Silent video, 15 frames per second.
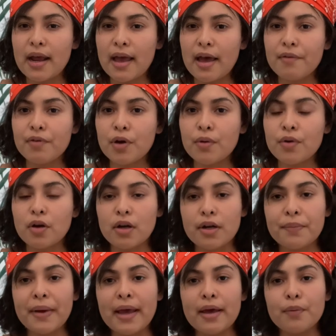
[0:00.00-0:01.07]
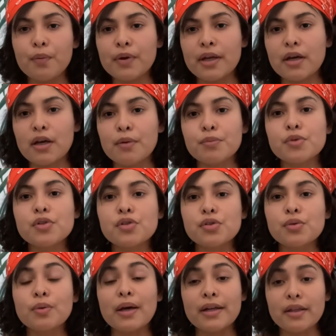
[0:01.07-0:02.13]
I have going on in my head when it comes
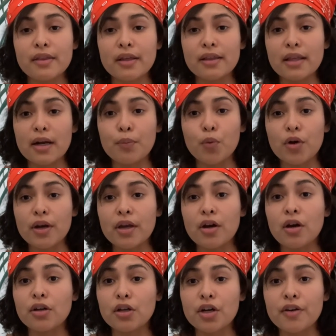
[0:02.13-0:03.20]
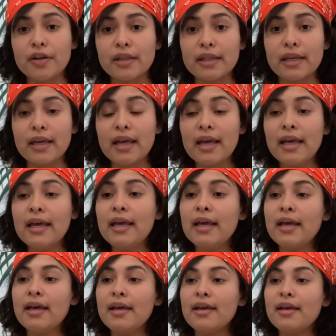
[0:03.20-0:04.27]
to anything that I'm working on currently.
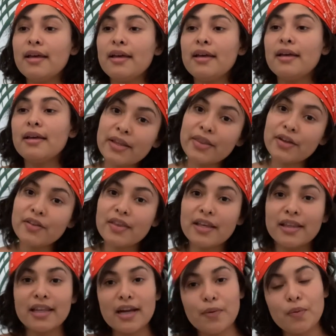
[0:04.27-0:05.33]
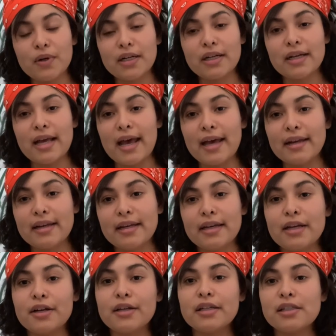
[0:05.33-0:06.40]
Another thing that I wanted to add in
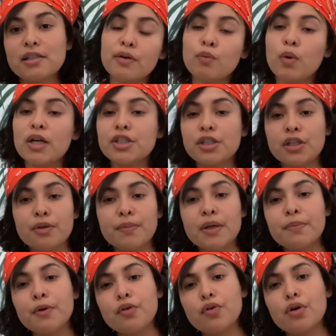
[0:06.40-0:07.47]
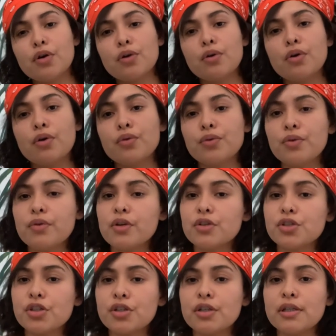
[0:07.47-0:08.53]
here is watching your baby grow, go through their
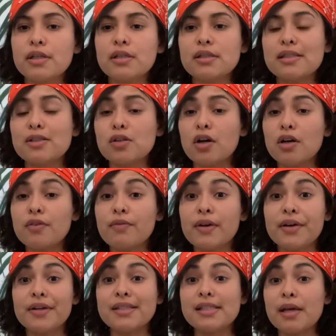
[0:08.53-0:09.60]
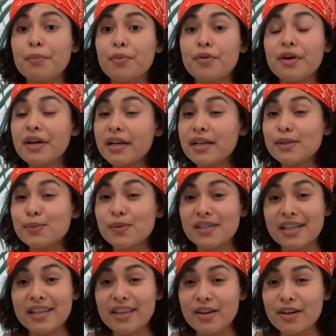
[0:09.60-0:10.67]
journeys. It's all very temporary because one
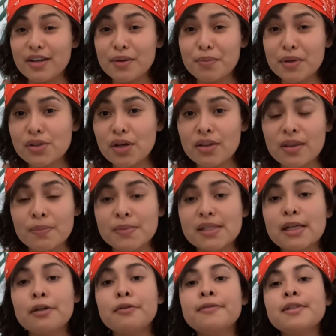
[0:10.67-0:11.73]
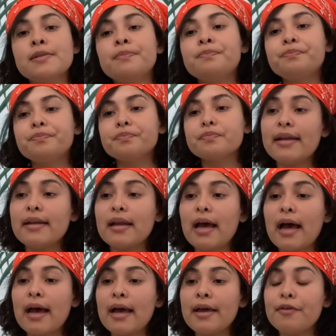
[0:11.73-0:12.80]
day they're going to be adult themselves. And
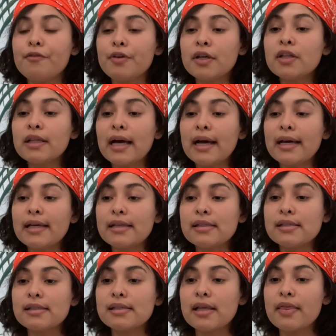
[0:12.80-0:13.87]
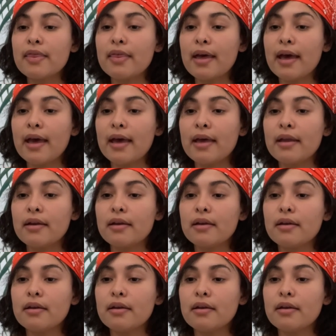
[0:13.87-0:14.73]
I realized that